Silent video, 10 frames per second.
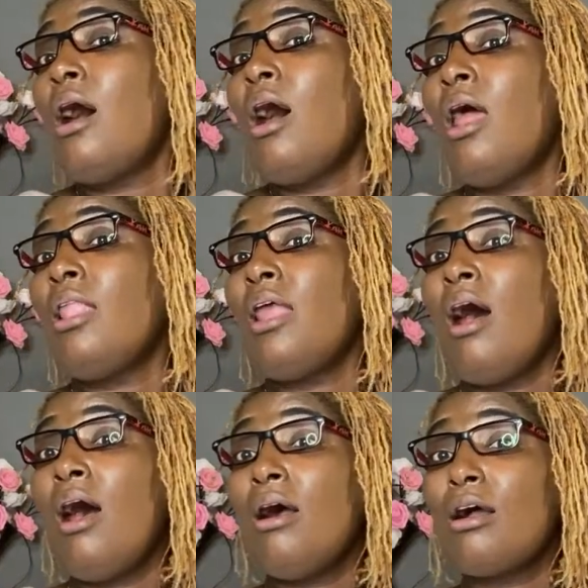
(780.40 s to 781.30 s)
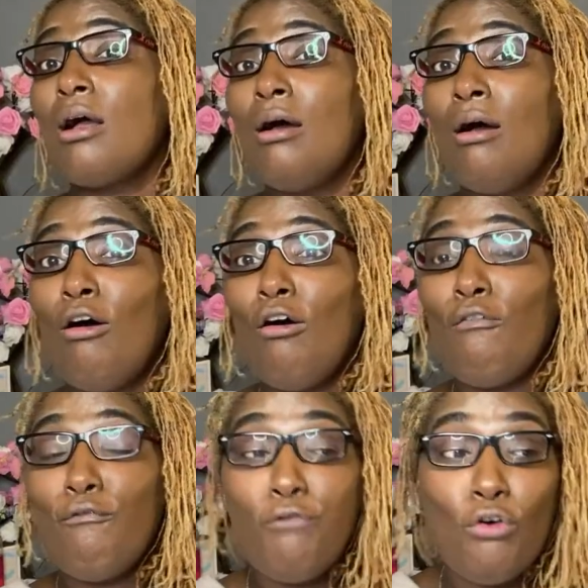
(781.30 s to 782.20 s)
a lock
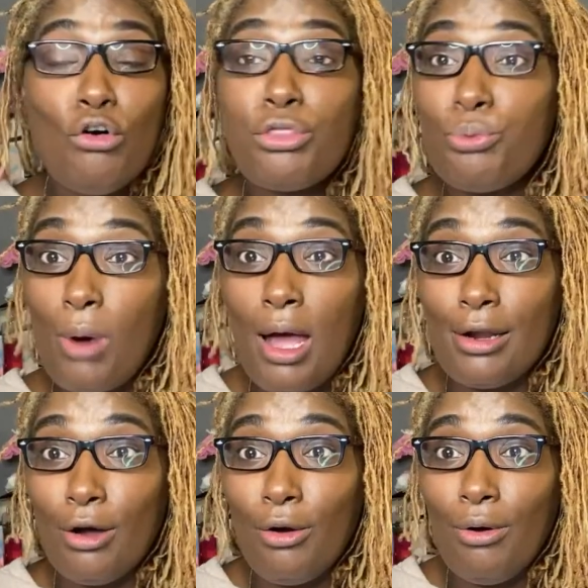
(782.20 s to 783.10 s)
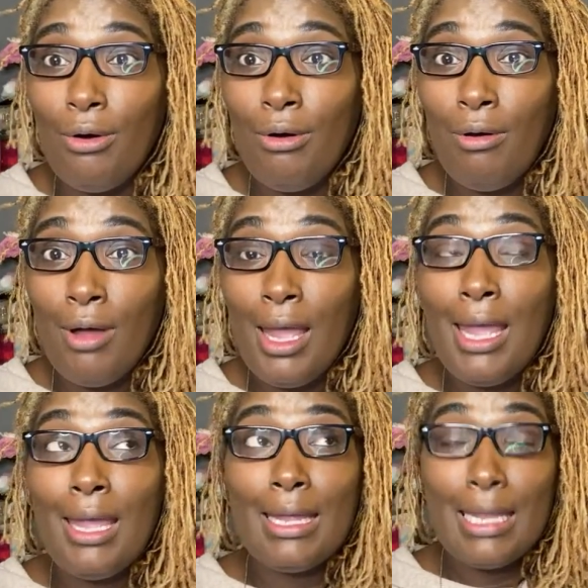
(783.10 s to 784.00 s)
full throttle
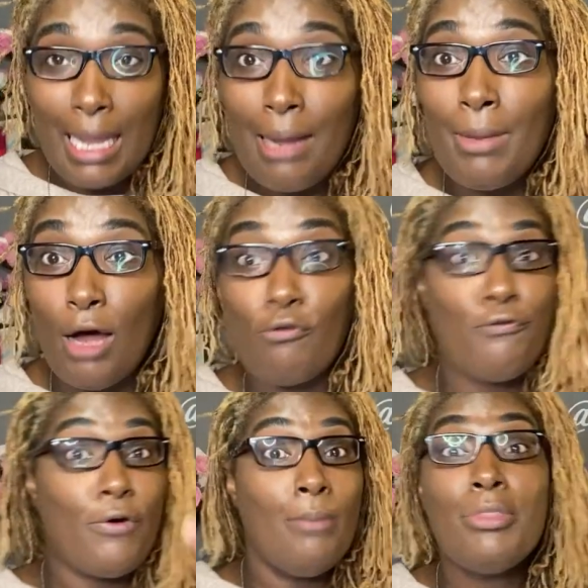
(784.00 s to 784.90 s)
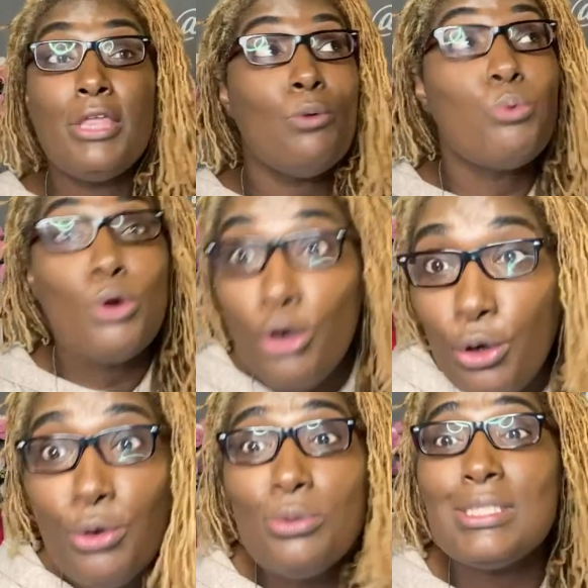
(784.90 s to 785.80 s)
came out from the
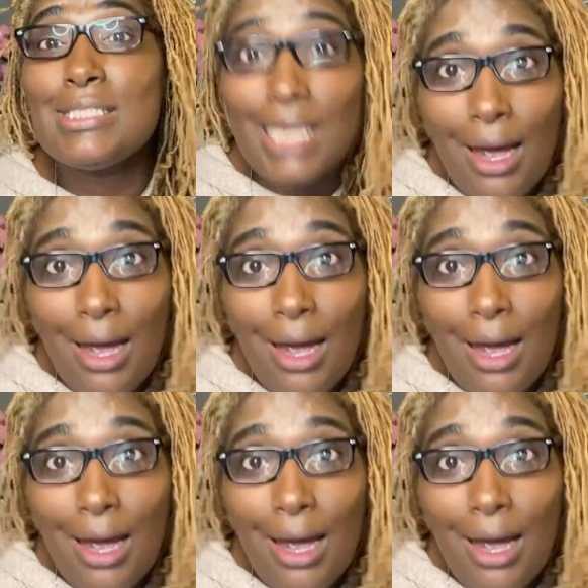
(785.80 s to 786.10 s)
root.